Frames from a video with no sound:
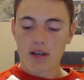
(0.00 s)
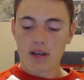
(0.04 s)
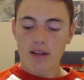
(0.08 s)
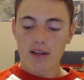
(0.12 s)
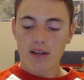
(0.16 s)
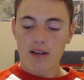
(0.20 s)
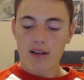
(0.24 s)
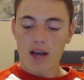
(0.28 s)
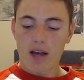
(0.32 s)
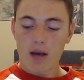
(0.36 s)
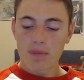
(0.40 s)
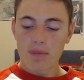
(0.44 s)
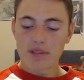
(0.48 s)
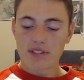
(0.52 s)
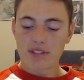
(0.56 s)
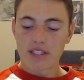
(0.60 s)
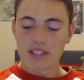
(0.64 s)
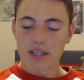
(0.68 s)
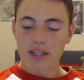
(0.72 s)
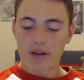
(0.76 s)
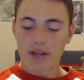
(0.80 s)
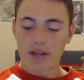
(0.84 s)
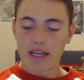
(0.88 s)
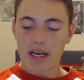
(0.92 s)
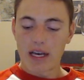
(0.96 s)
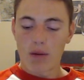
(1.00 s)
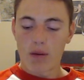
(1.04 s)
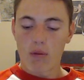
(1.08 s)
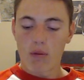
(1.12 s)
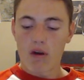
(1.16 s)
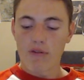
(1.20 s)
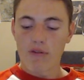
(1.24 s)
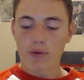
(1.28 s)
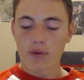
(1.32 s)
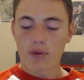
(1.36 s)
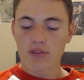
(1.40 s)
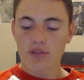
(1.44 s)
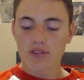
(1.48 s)
commentary,
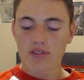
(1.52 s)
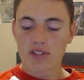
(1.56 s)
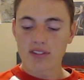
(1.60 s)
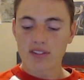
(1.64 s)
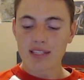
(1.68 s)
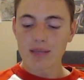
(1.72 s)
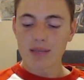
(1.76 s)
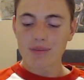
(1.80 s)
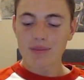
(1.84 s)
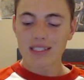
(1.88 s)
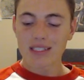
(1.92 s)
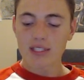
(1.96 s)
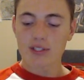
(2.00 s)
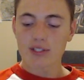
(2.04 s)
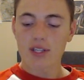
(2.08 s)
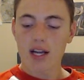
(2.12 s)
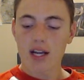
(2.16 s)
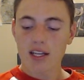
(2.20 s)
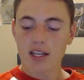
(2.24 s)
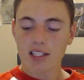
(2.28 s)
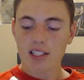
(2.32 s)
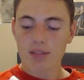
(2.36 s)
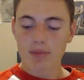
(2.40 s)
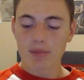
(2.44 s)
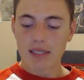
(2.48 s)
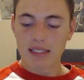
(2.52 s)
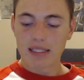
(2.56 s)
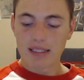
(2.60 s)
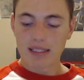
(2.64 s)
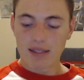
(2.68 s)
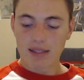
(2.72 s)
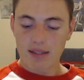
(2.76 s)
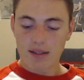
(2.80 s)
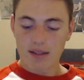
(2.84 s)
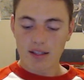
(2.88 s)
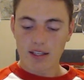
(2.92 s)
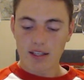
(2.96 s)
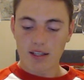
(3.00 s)
however, is an attempt at
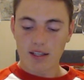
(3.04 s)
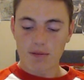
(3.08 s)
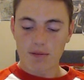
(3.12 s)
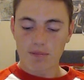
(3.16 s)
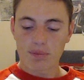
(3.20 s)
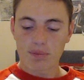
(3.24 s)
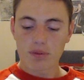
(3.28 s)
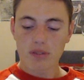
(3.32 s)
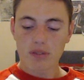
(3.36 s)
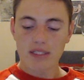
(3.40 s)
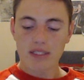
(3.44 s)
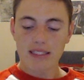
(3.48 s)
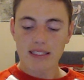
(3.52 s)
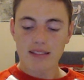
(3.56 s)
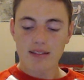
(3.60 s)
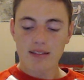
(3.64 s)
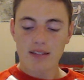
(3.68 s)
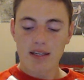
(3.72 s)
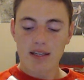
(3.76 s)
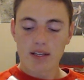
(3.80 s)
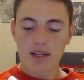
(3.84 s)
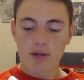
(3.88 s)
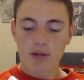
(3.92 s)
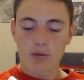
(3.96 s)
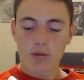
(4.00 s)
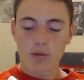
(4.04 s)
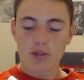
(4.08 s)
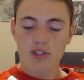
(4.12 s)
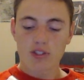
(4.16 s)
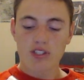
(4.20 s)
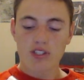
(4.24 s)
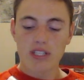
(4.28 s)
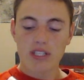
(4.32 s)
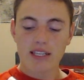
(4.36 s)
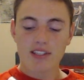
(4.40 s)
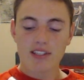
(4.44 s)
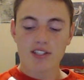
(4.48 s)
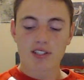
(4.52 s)
documenting the complete
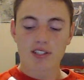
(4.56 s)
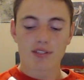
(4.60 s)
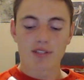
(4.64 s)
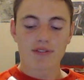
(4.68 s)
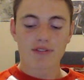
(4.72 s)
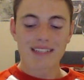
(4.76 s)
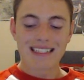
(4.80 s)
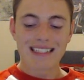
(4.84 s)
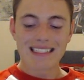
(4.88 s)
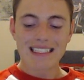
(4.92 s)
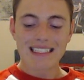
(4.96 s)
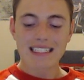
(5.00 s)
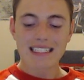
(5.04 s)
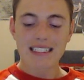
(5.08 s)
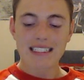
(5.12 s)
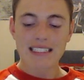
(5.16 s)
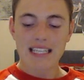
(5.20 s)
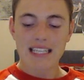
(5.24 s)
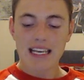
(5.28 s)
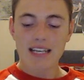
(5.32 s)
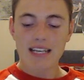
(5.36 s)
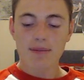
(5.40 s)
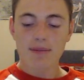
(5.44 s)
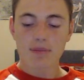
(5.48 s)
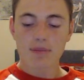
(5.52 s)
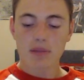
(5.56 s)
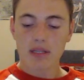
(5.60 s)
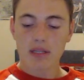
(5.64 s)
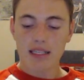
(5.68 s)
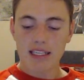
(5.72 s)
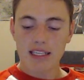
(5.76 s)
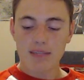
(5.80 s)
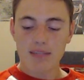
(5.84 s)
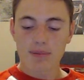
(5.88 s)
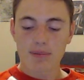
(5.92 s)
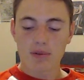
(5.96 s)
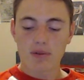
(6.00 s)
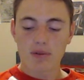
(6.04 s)
rejection of any name,
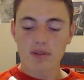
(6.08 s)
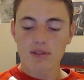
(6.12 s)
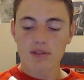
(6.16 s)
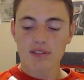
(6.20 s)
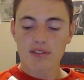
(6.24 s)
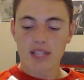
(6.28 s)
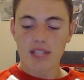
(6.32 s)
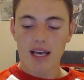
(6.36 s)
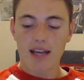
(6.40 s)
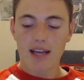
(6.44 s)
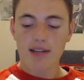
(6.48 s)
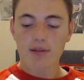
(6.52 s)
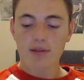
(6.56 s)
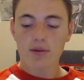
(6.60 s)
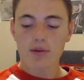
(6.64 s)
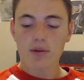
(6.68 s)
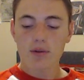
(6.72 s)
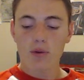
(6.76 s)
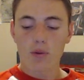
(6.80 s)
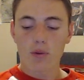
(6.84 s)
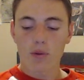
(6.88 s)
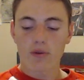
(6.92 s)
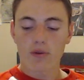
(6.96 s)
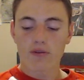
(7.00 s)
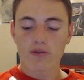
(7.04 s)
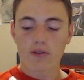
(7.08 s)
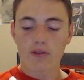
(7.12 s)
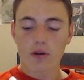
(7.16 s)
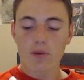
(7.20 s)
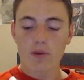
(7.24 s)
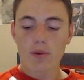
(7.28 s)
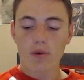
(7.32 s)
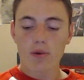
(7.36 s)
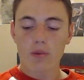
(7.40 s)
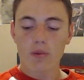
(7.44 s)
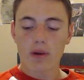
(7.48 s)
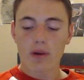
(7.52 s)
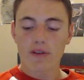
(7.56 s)
label, title, or
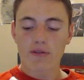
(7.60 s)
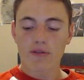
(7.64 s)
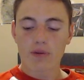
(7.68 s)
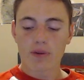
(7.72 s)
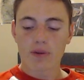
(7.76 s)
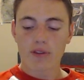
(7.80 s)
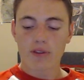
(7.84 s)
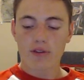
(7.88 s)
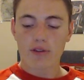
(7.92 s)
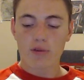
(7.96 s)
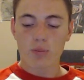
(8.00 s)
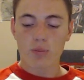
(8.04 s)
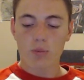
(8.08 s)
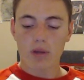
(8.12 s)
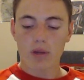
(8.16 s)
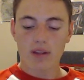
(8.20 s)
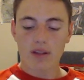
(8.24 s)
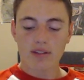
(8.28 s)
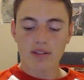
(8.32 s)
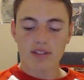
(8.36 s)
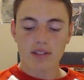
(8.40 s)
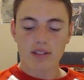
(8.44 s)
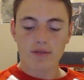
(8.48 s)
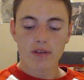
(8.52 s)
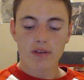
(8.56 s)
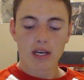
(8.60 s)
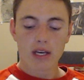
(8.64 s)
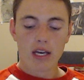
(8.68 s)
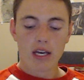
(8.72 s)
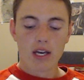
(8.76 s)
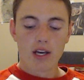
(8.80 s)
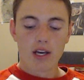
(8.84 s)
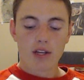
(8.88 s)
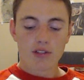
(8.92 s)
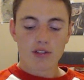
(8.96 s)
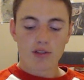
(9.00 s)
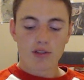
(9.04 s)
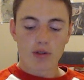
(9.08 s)
verbal reference relative
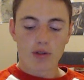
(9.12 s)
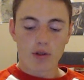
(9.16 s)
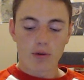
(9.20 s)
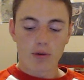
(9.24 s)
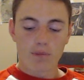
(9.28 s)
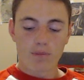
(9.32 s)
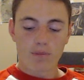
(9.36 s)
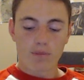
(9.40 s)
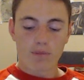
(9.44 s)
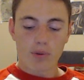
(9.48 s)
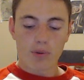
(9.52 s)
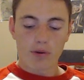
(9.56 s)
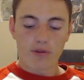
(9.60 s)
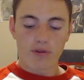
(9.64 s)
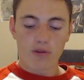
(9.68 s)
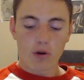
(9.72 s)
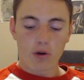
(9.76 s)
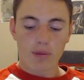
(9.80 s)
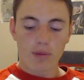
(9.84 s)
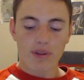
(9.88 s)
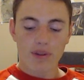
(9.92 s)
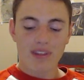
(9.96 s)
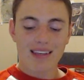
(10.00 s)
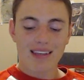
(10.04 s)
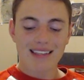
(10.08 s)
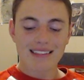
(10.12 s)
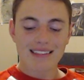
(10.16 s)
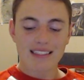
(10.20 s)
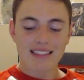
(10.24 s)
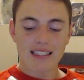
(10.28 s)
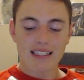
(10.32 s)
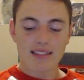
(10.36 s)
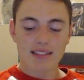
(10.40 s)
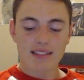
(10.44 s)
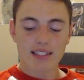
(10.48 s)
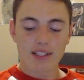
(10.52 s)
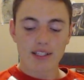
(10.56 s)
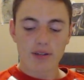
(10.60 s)
to the performance
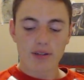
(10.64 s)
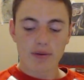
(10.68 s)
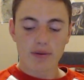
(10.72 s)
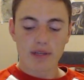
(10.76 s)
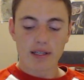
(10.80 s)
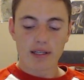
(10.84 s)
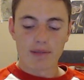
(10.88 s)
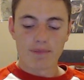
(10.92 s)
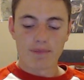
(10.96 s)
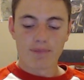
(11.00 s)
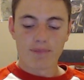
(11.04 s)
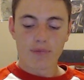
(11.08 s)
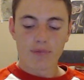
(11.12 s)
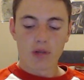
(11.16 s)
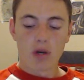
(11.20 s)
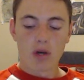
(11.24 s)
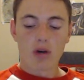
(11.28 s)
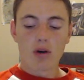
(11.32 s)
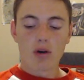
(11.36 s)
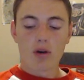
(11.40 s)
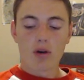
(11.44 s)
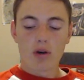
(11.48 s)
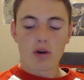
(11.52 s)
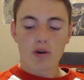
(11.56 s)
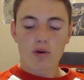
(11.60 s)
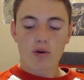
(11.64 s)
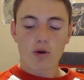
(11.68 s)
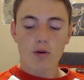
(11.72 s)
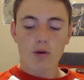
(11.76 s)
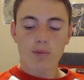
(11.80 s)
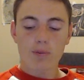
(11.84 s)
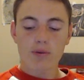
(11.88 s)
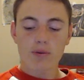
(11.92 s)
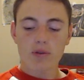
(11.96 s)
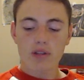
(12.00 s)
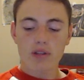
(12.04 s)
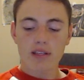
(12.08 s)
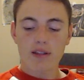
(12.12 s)
contained herein.
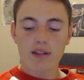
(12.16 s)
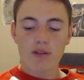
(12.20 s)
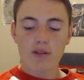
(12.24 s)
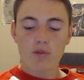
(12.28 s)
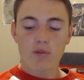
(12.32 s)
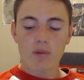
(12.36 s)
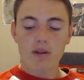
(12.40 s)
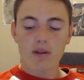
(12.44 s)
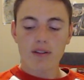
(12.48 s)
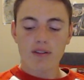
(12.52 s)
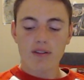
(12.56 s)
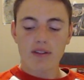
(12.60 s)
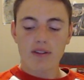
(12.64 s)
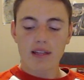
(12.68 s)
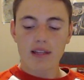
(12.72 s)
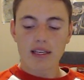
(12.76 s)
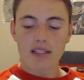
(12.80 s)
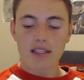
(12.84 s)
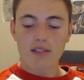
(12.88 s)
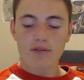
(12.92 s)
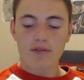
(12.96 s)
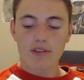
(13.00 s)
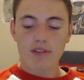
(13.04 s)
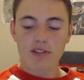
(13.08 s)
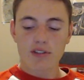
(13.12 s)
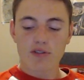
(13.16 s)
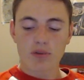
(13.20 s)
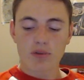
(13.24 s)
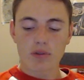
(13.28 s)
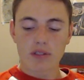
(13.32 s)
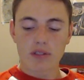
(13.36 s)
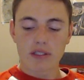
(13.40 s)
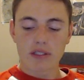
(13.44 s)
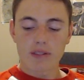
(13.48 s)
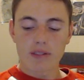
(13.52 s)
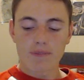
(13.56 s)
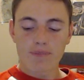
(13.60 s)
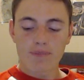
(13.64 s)
Corporately as well as
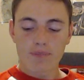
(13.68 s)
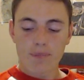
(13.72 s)
individually,